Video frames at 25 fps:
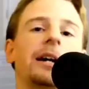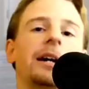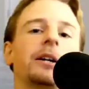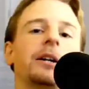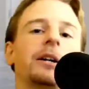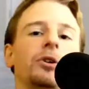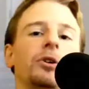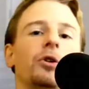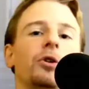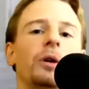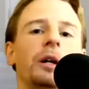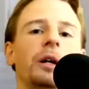
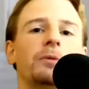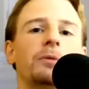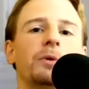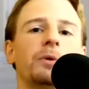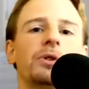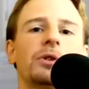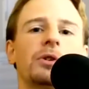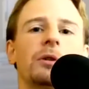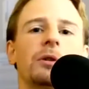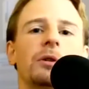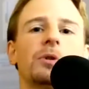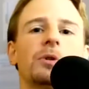though. It
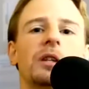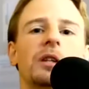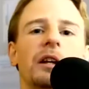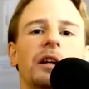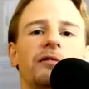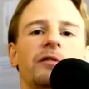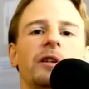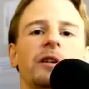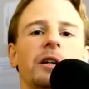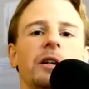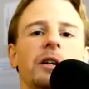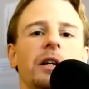was it was
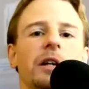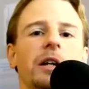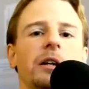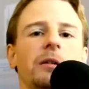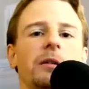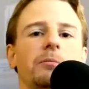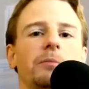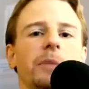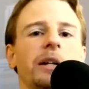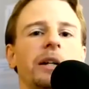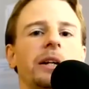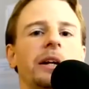definitely
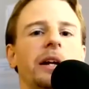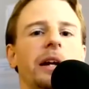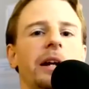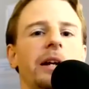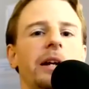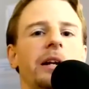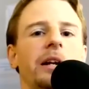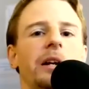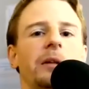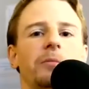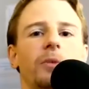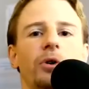
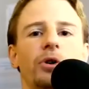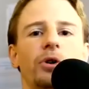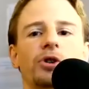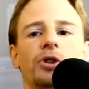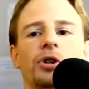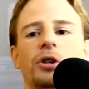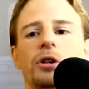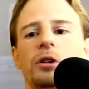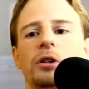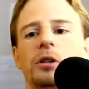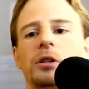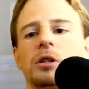medicating
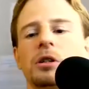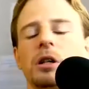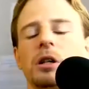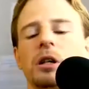emotions.